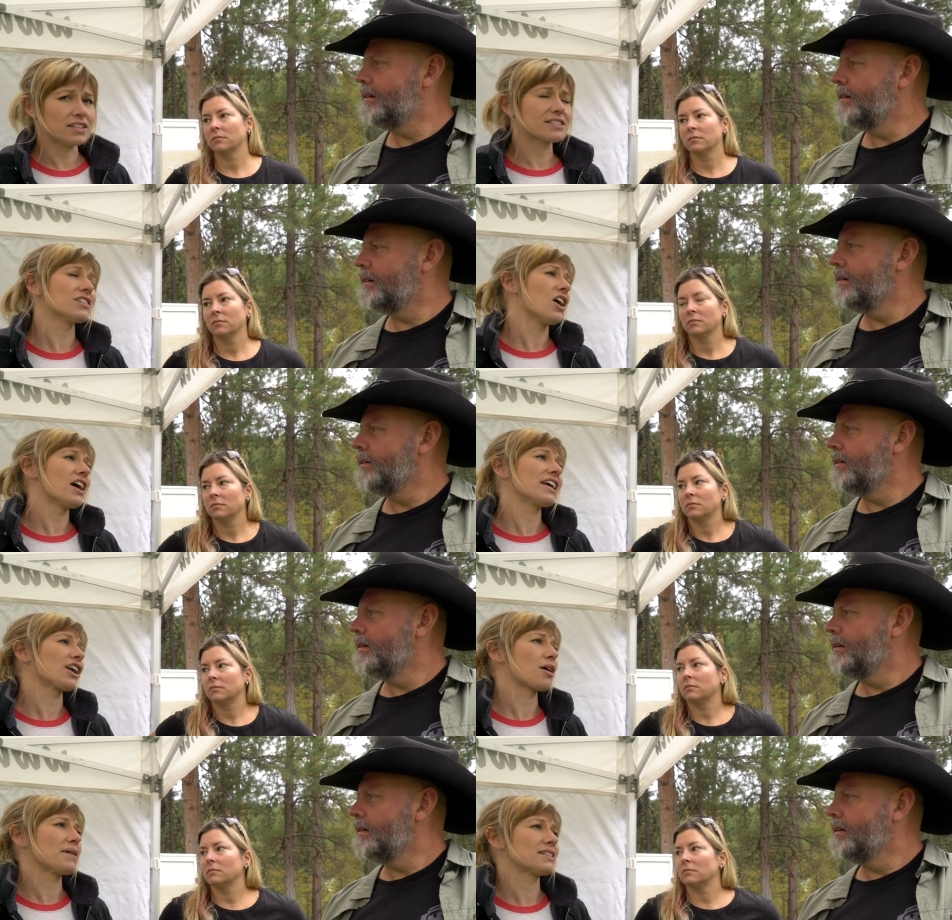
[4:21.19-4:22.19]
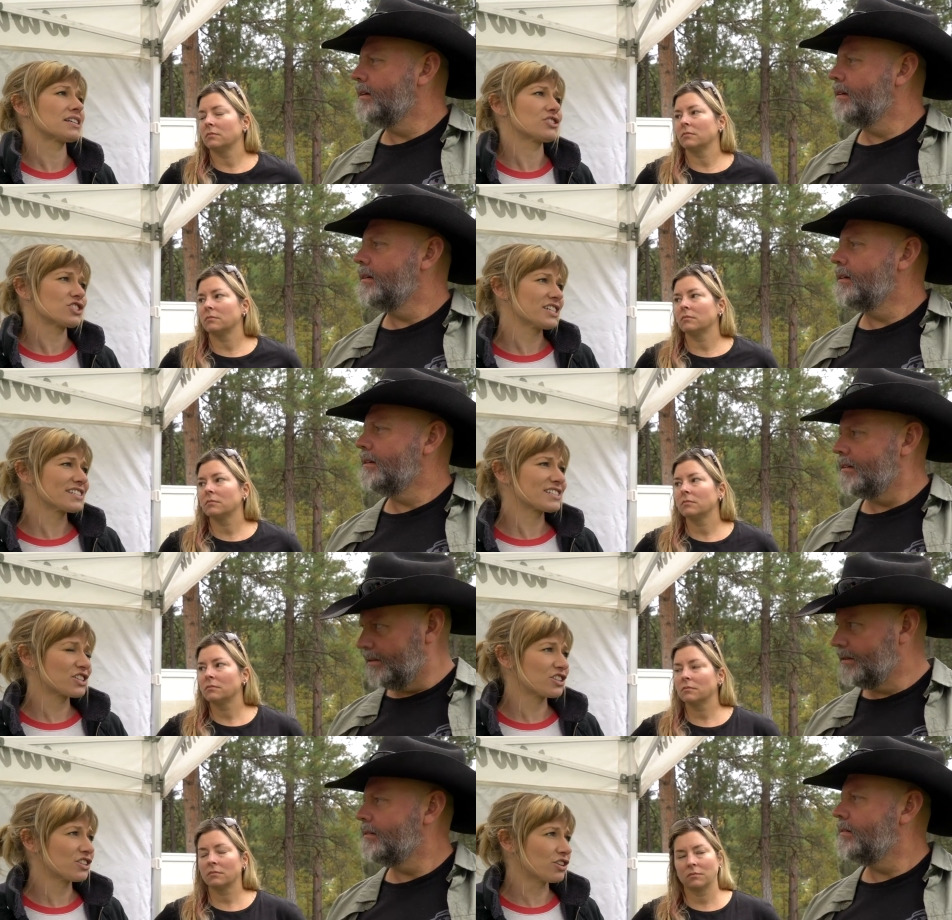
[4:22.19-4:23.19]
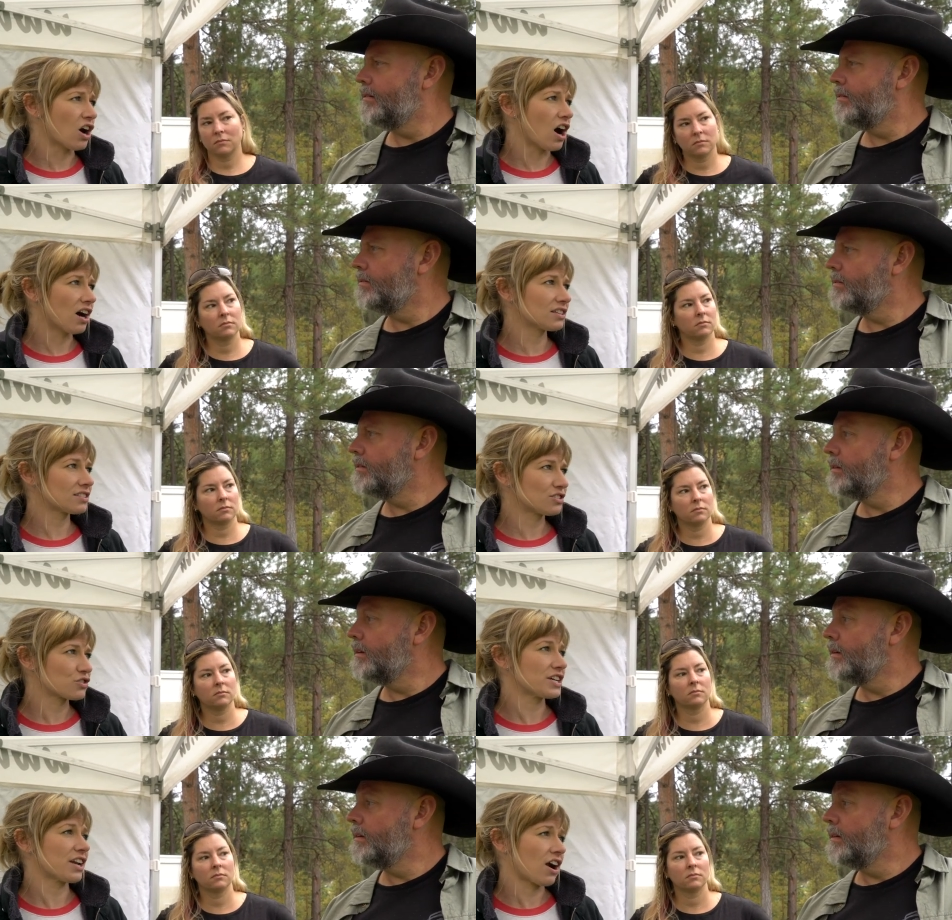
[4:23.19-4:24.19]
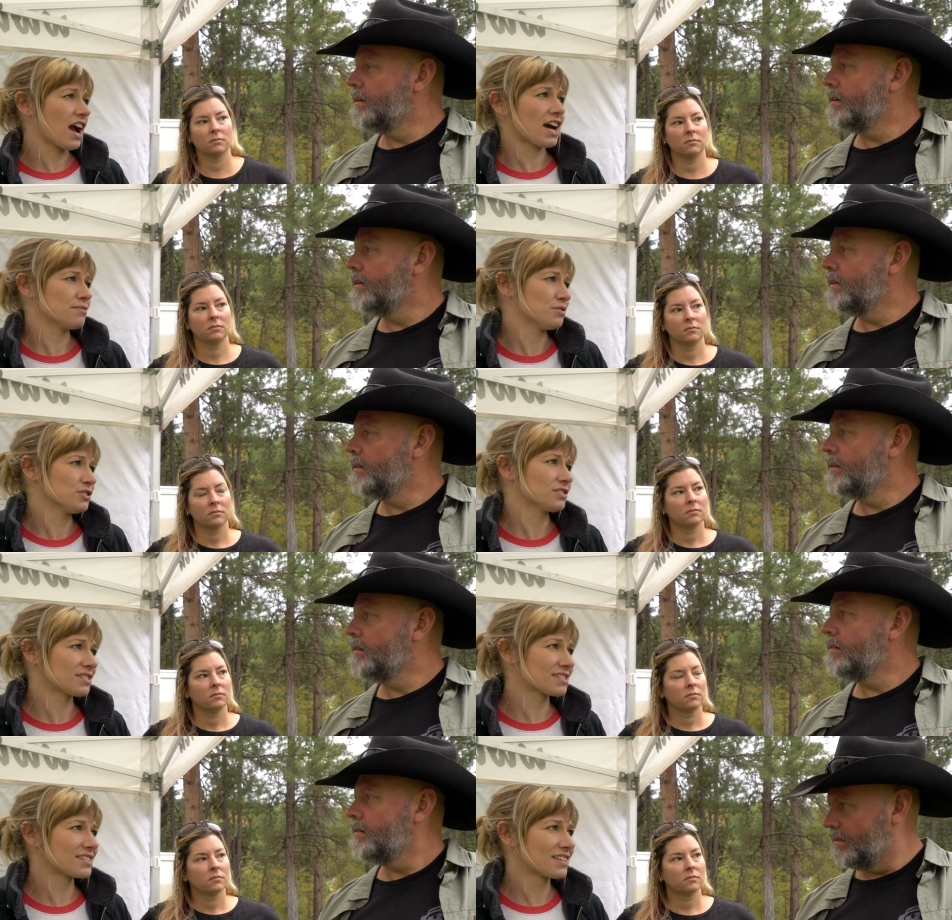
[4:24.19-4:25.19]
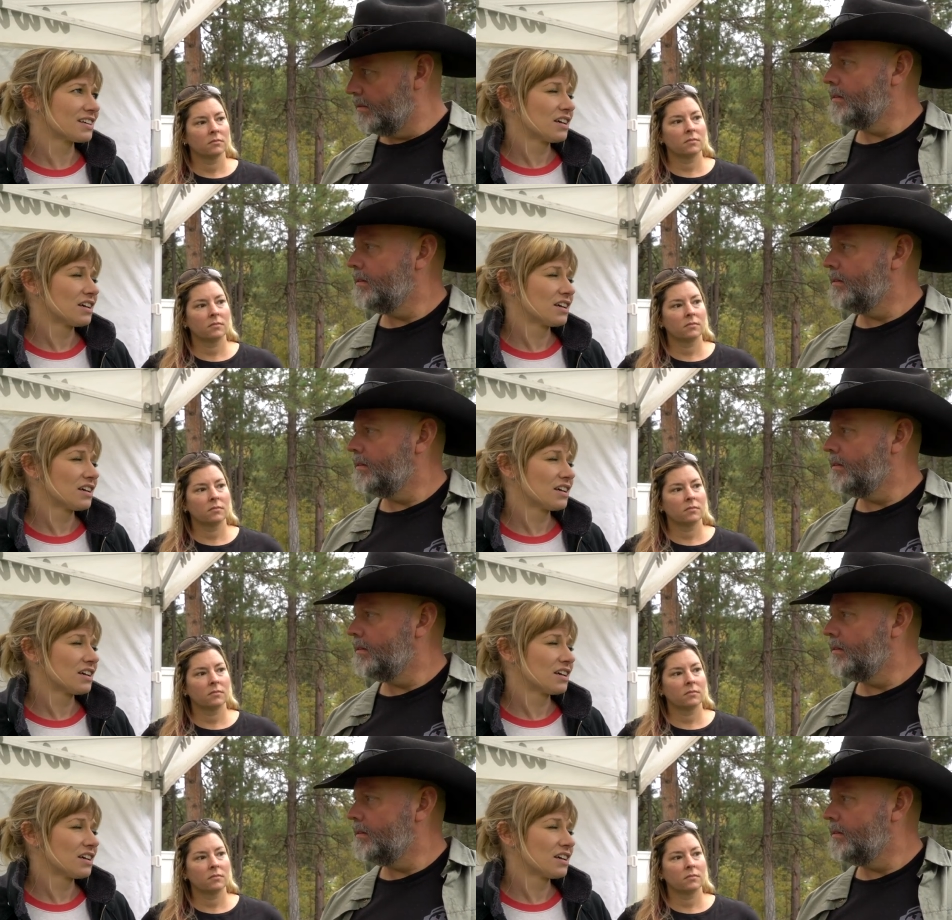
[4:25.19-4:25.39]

Speaker 1: It's not in our best interest to not treat our animals,